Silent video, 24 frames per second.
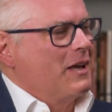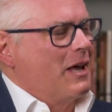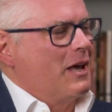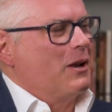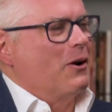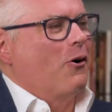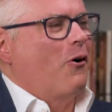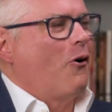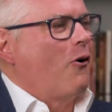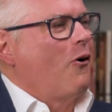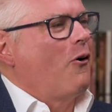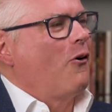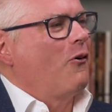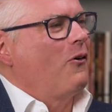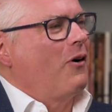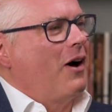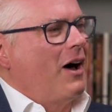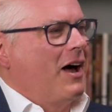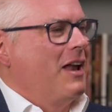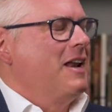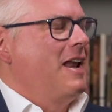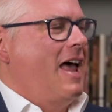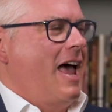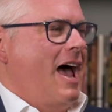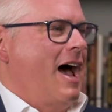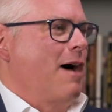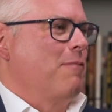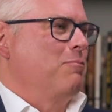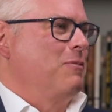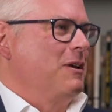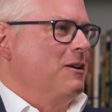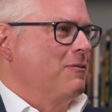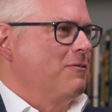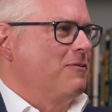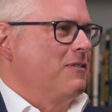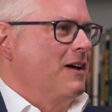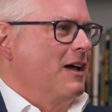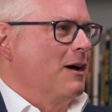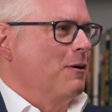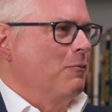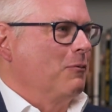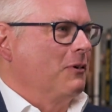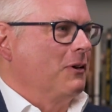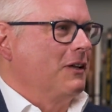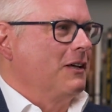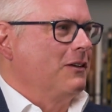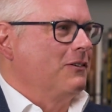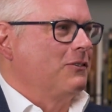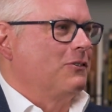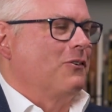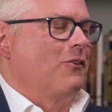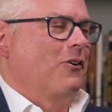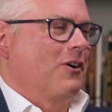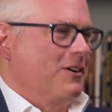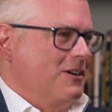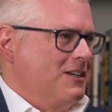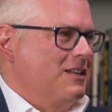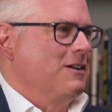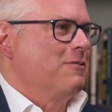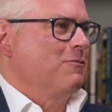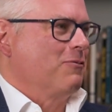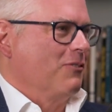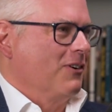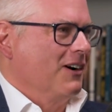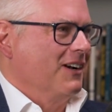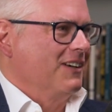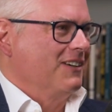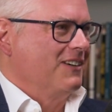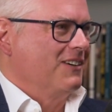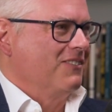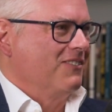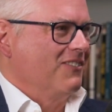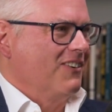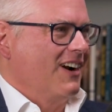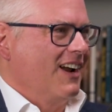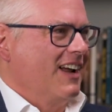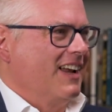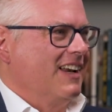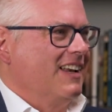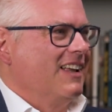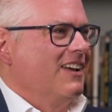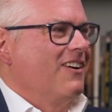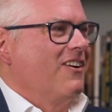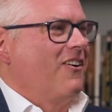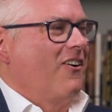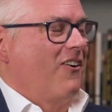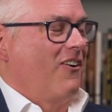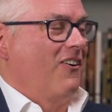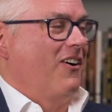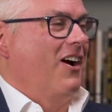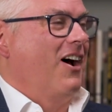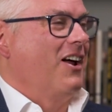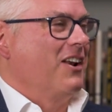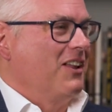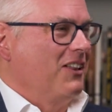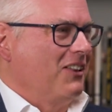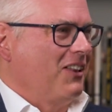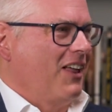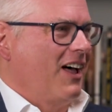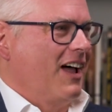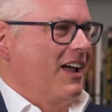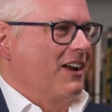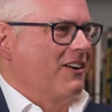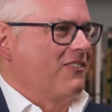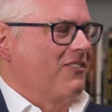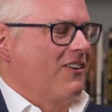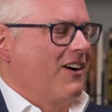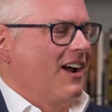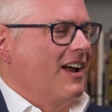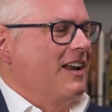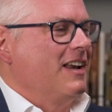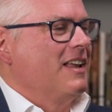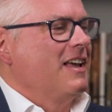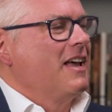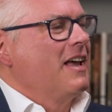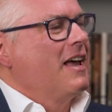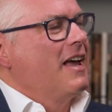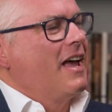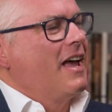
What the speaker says: and all unhappy families are different, right? Are unalike, right?